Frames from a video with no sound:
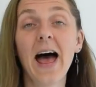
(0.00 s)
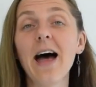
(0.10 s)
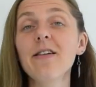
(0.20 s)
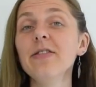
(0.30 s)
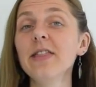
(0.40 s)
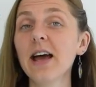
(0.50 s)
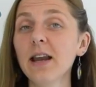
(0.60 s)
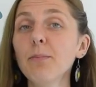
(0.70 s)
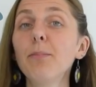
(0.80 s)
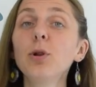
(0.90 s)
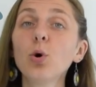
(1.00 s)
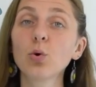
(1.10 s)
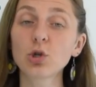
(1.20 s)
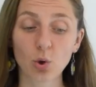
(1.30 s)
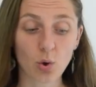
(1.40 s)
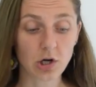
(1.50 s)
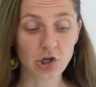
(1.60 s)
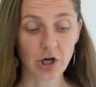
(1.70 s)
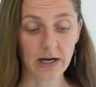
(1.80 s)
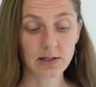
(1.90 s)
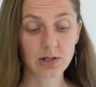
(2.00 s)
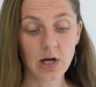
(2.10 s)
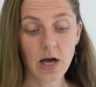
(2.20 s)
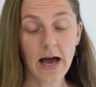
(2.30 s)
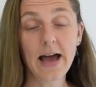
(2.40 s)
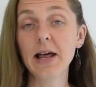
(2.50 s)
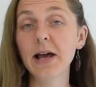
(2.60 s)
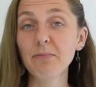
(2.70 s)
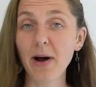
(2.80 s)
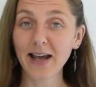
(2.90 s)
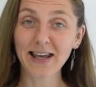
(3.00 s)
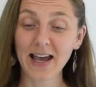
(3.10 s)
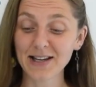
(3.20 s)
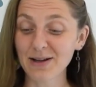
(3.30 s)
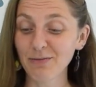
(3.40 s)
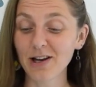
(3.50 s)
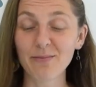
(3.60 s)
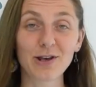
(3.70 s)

and then blow torch it. In my case, I'm going to be